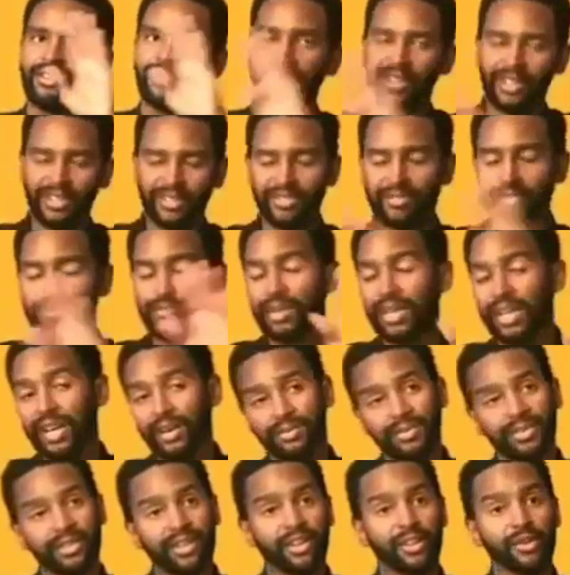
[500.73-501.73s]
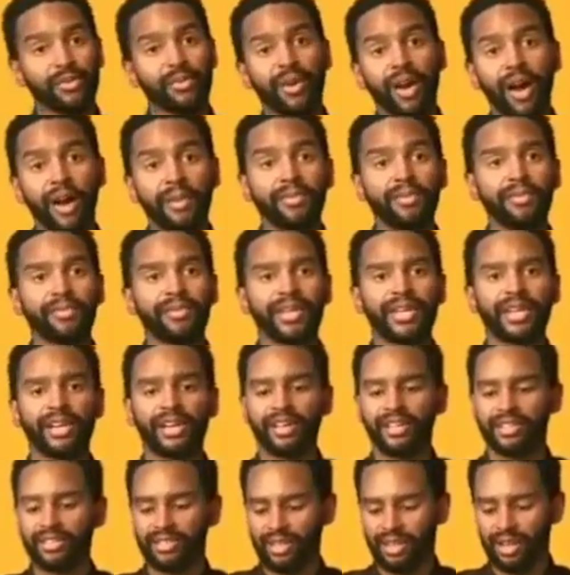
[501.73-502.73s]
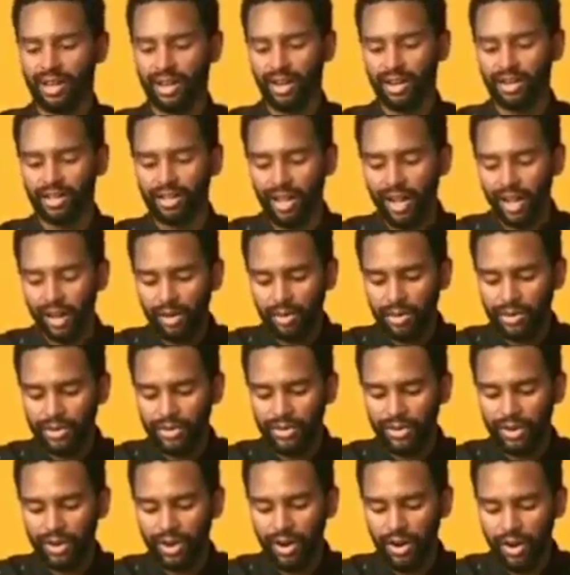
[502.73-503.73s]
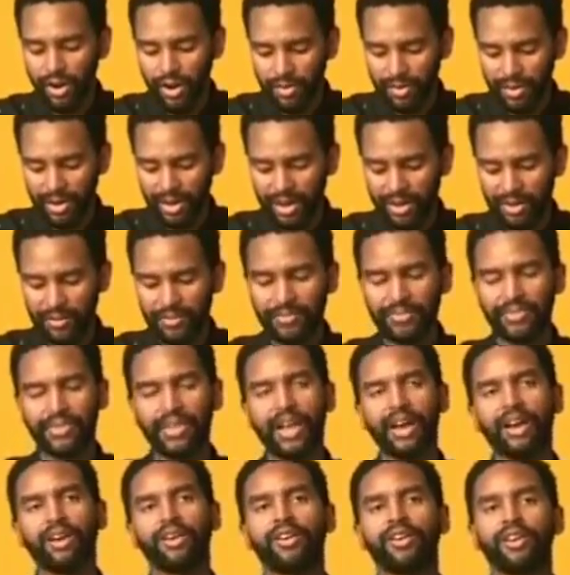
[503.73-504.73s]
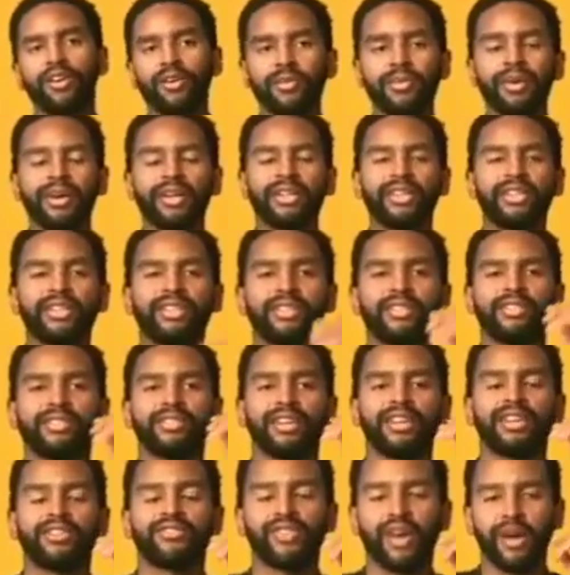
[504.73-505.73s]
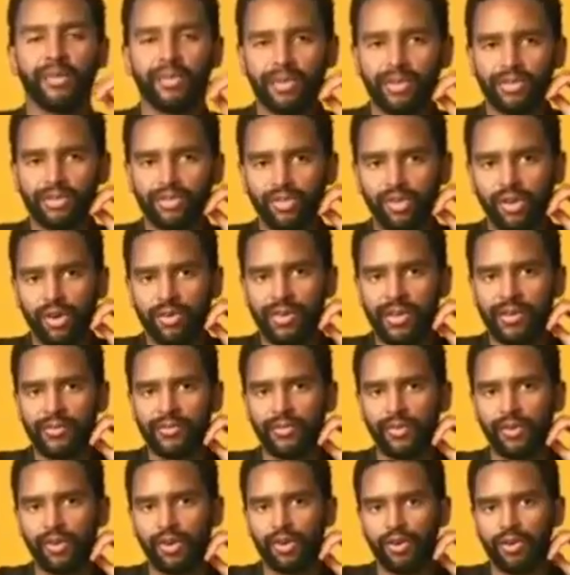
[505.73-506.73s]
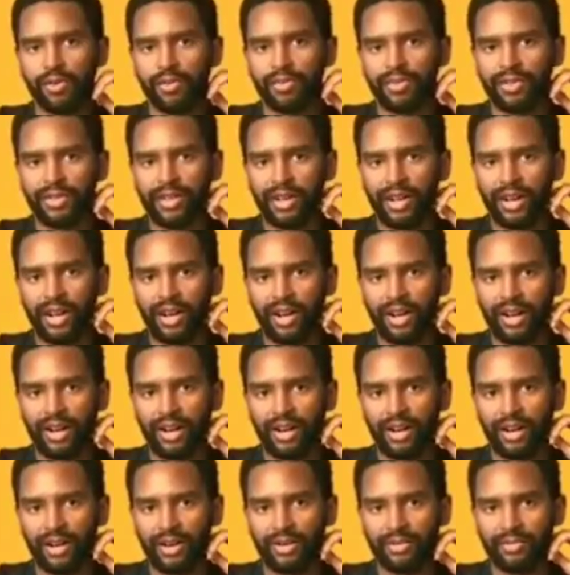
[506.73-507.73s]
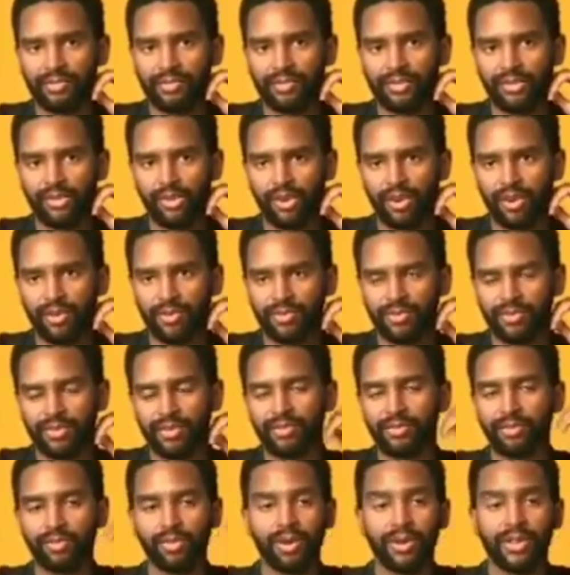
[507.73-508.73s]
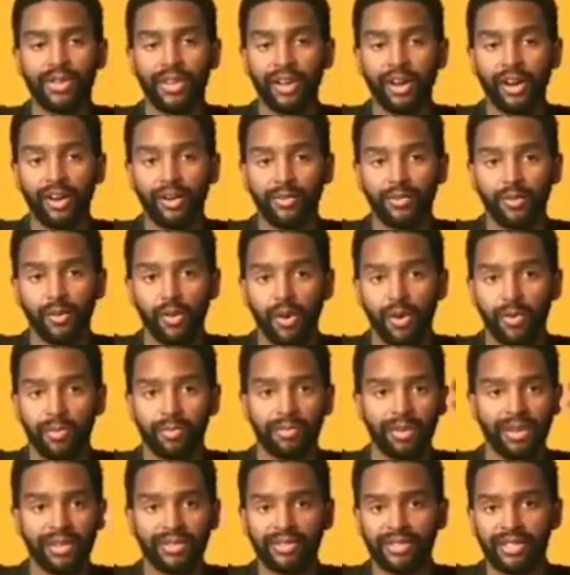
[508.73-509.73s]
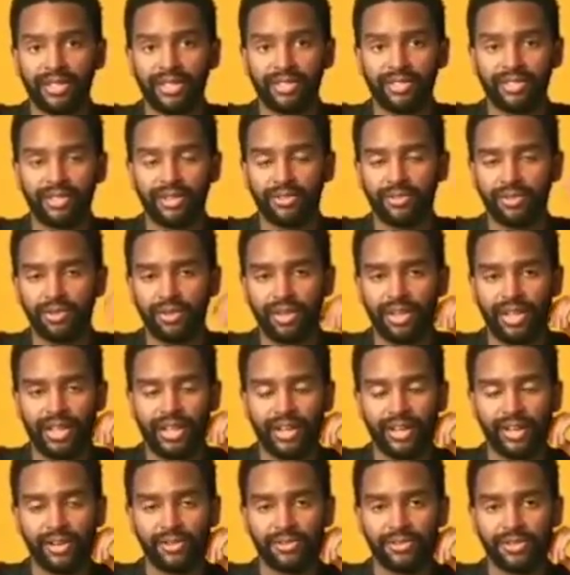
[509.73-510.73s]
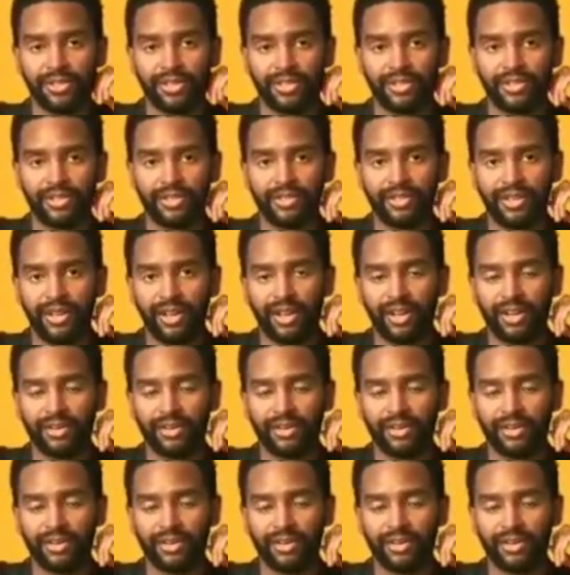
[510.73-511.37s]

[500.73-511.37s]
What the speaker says: this becomes another problem because along with Irma, now Irma is a tropical storm that formed sort of where they all form, basically Central Atlantic Ocean